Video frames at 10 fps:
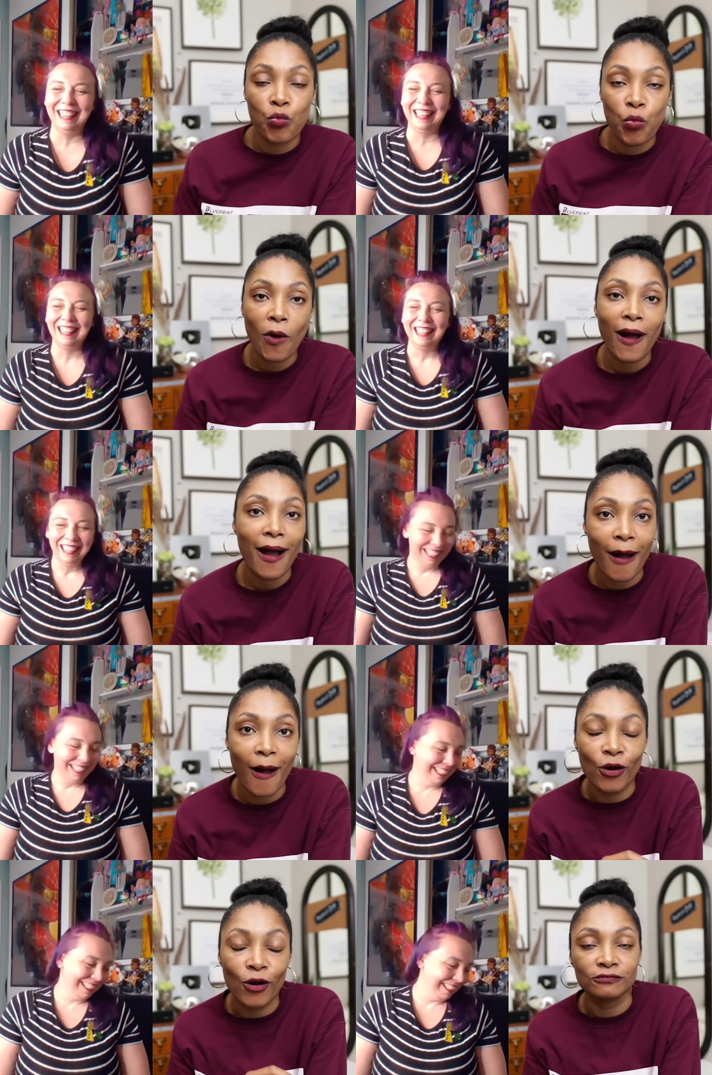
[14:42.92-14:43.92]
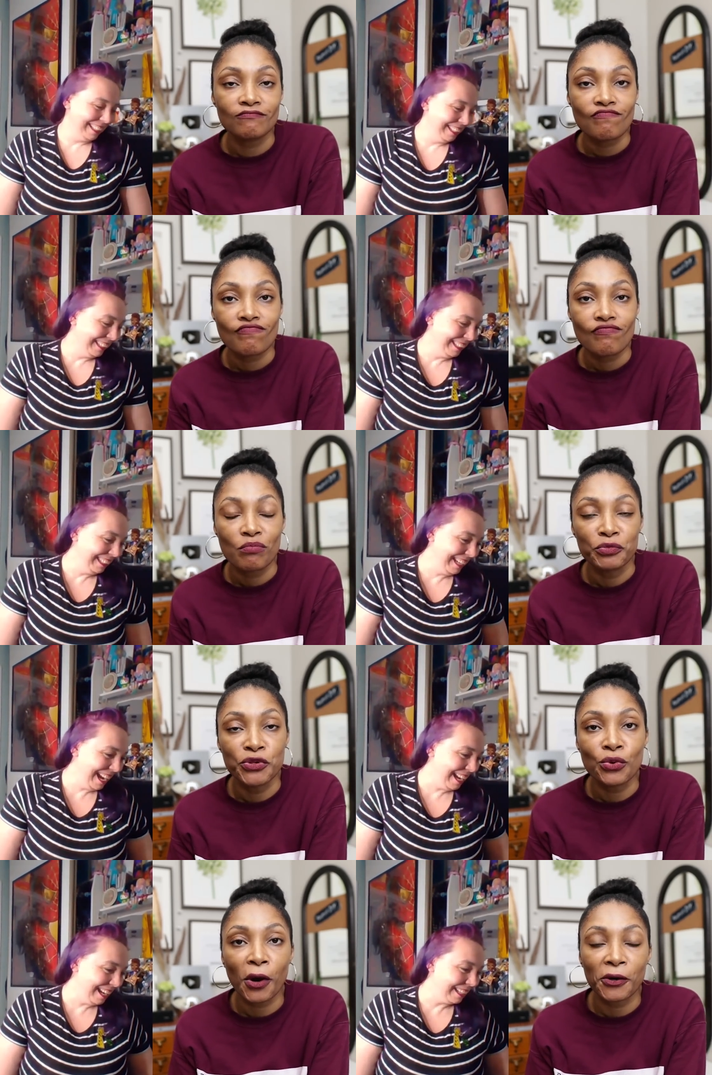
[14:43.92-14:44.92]
Speaker 1: wow.
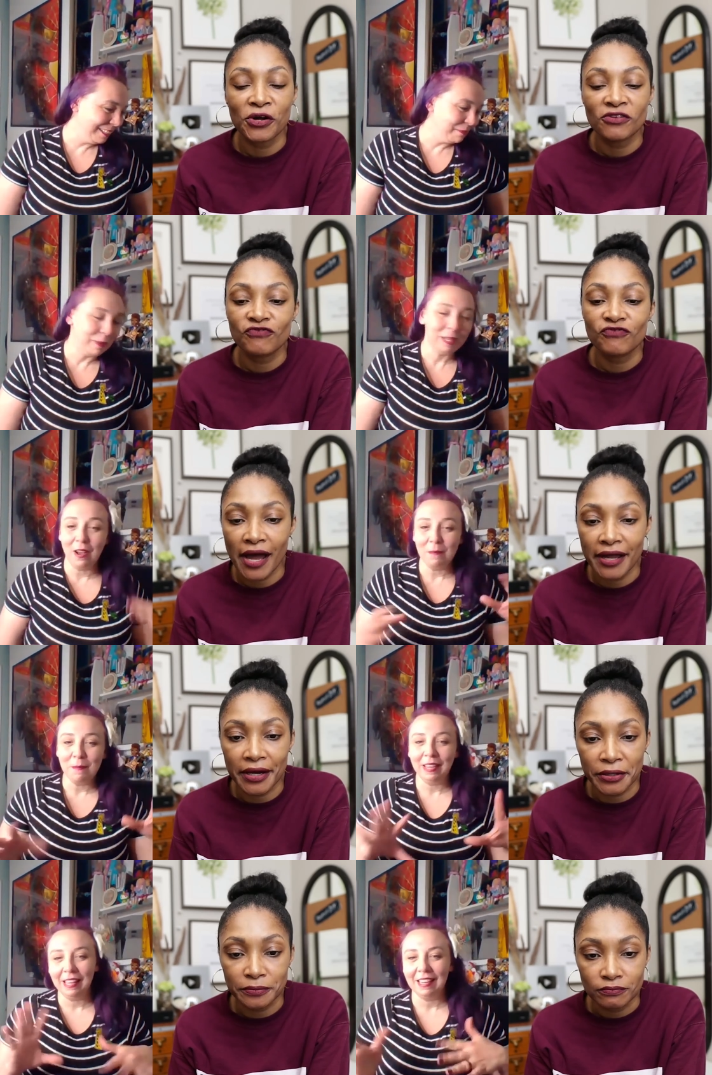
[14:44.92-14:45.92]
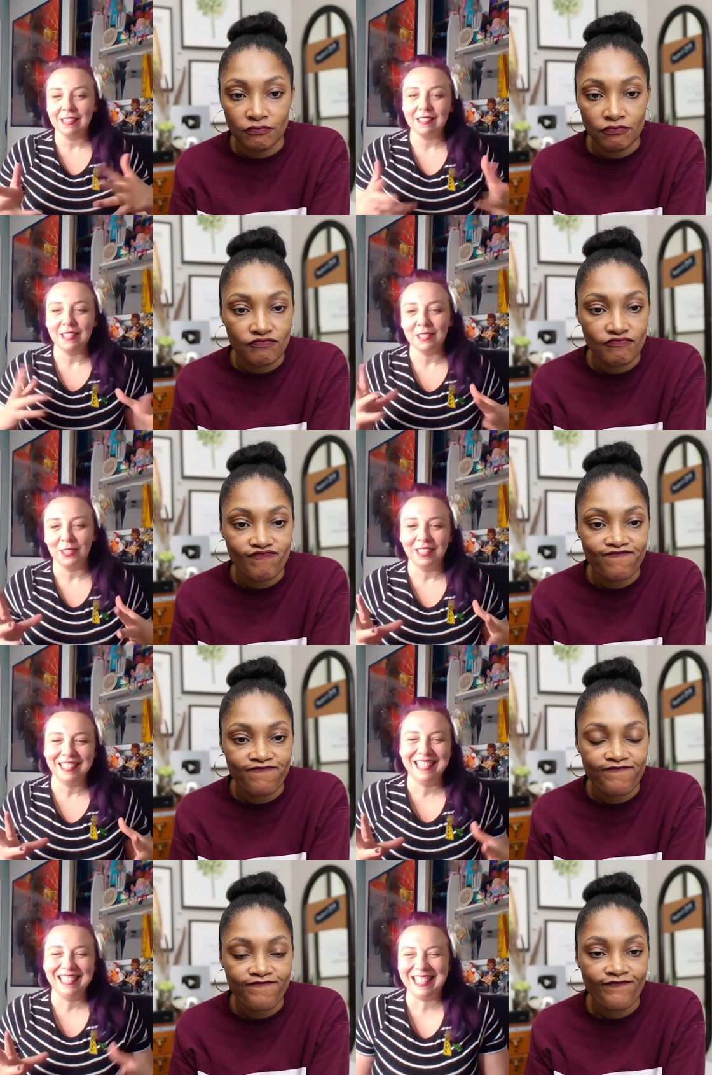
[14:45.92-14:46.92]
You yeah. now I'm making
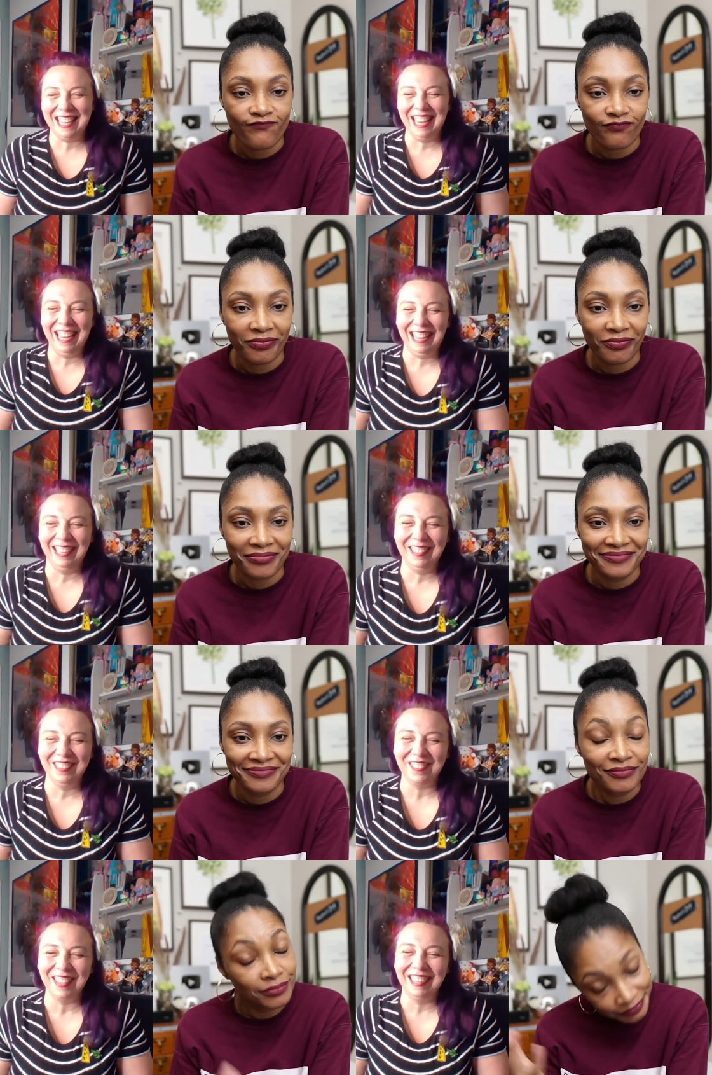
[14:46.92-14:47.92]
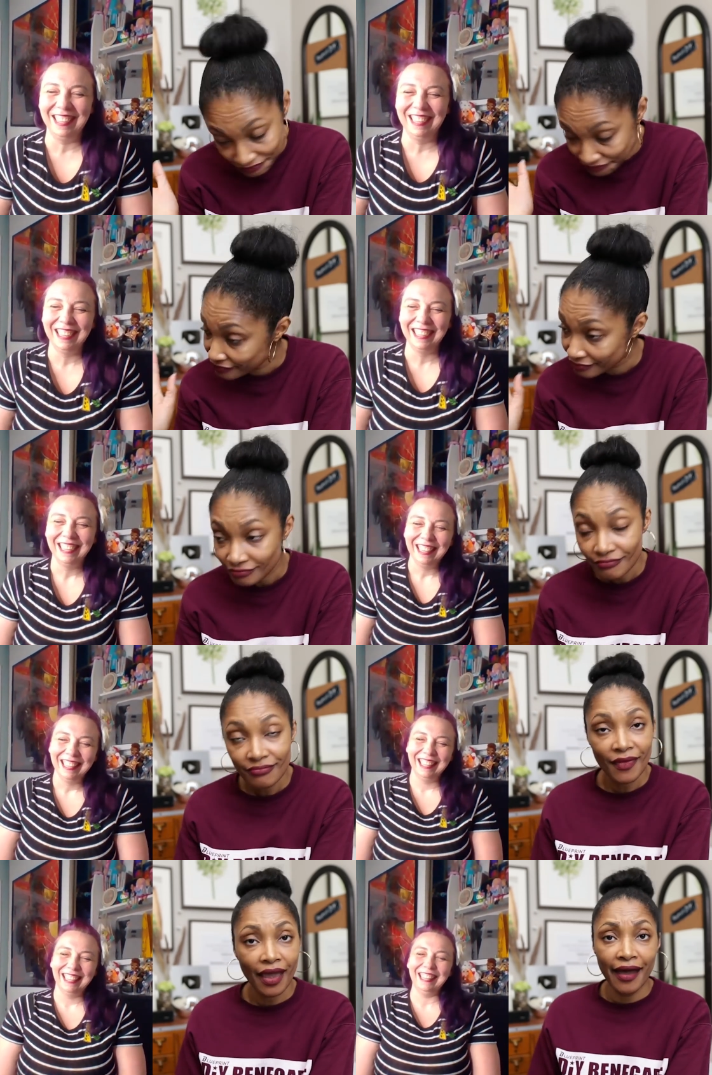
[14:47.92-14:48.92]
accessories and stuff.
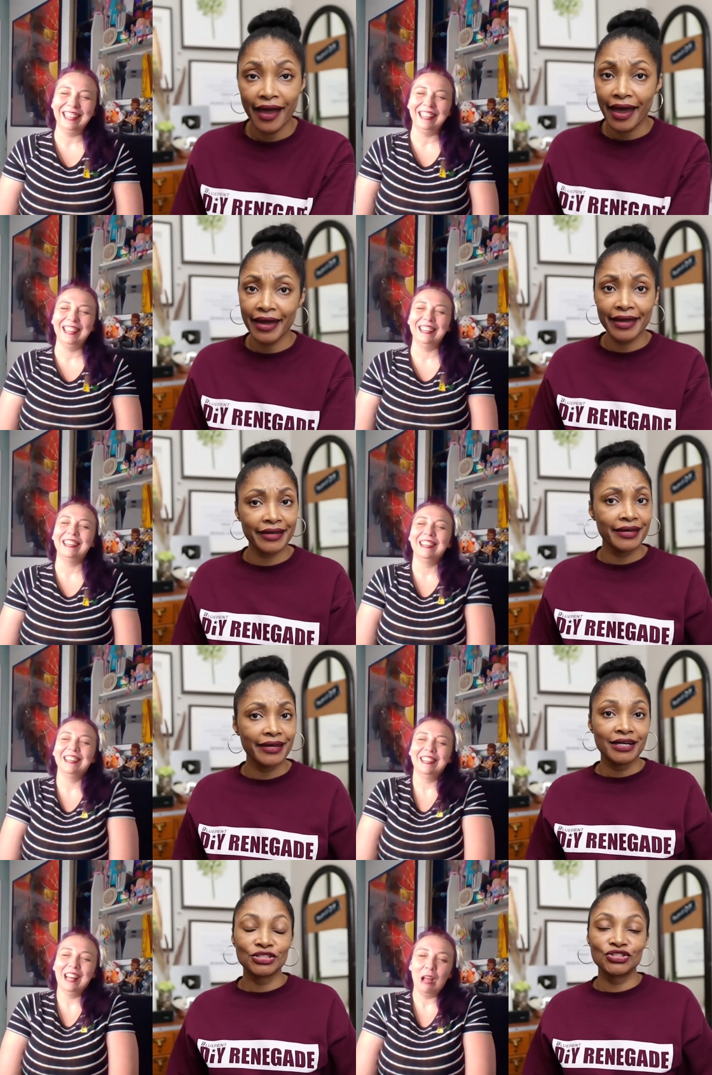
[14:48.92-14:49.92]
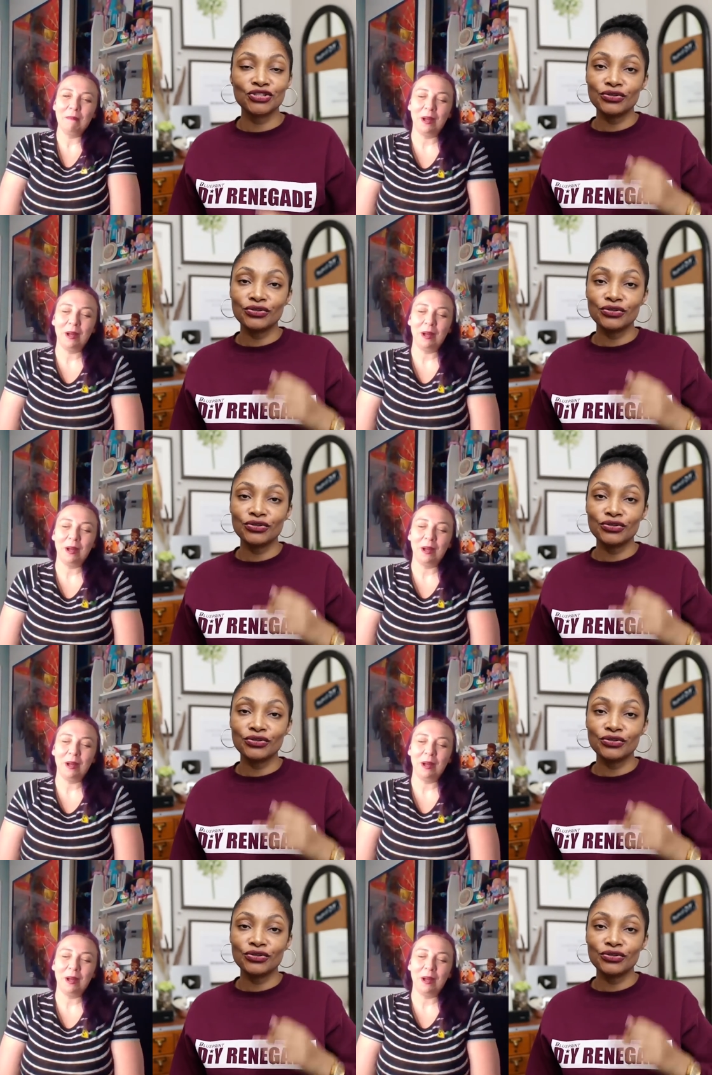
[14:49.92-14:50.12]
Hey, do